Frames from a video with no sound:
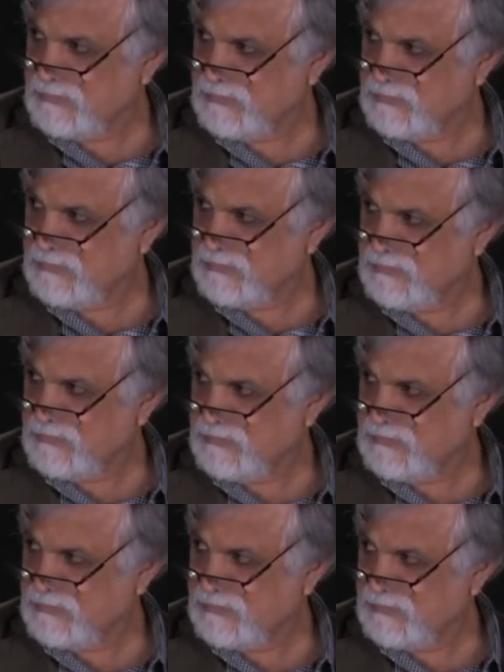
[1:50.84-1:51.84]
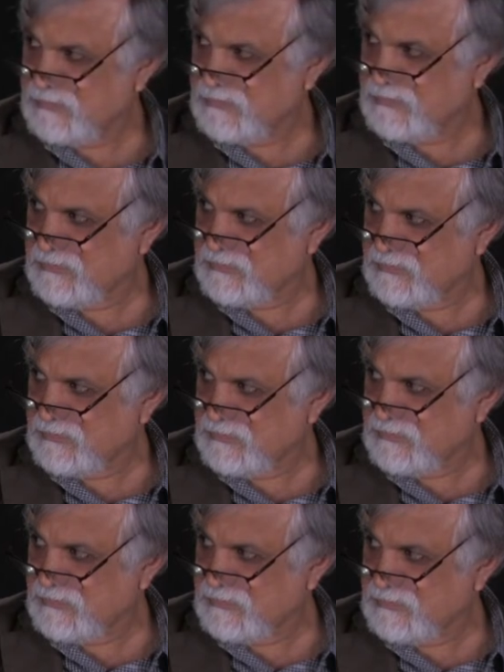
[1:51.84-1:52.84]

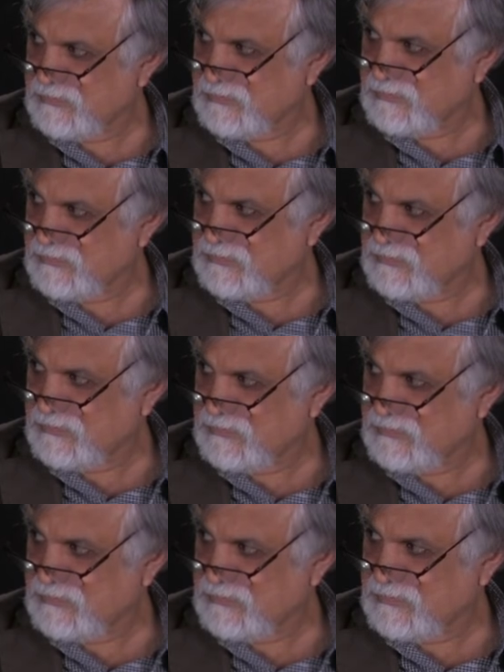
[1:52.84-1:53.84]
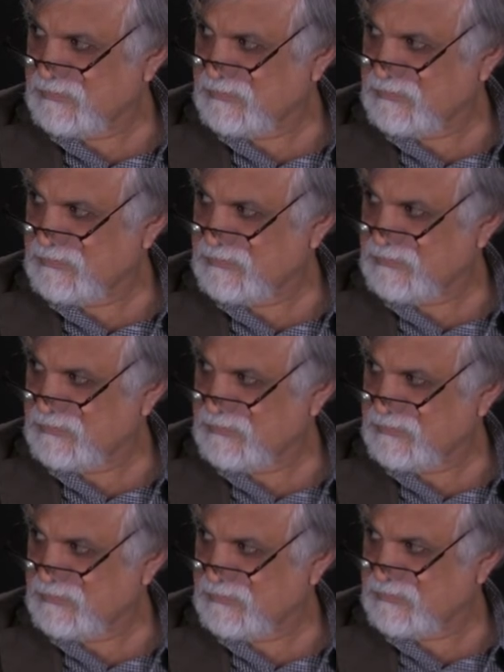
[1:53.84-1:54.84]

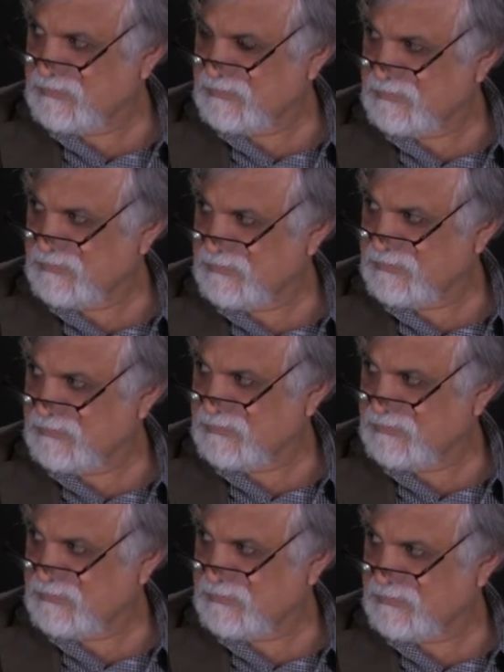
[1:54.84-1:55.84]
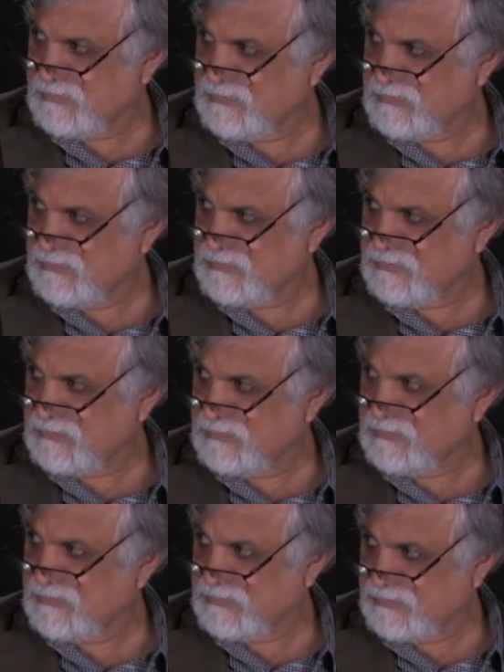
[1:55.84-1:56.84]

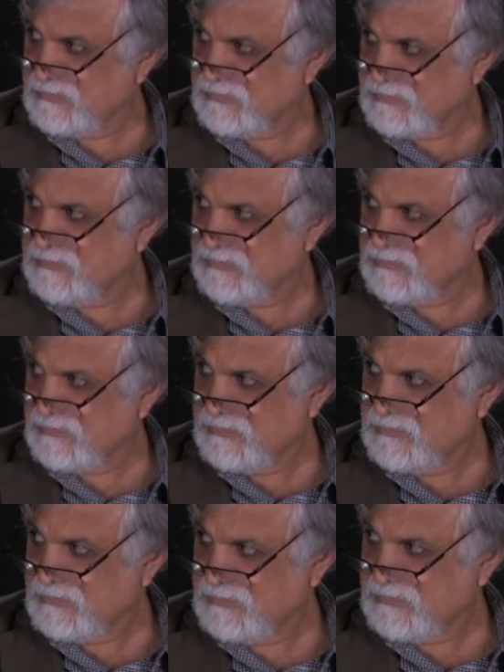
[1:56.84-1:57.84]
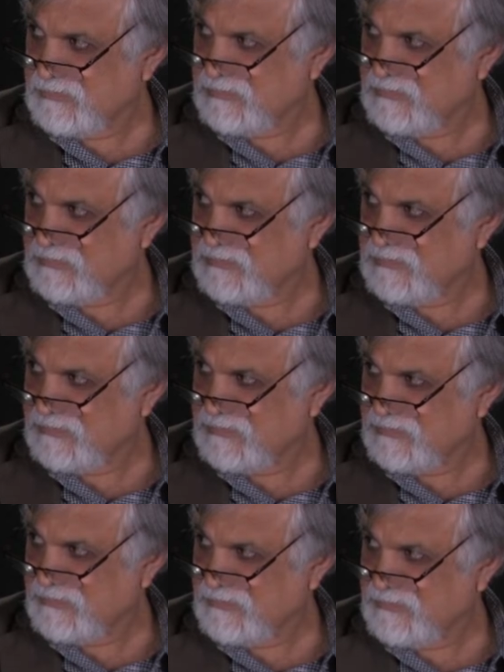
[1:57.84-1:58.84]
[no speech]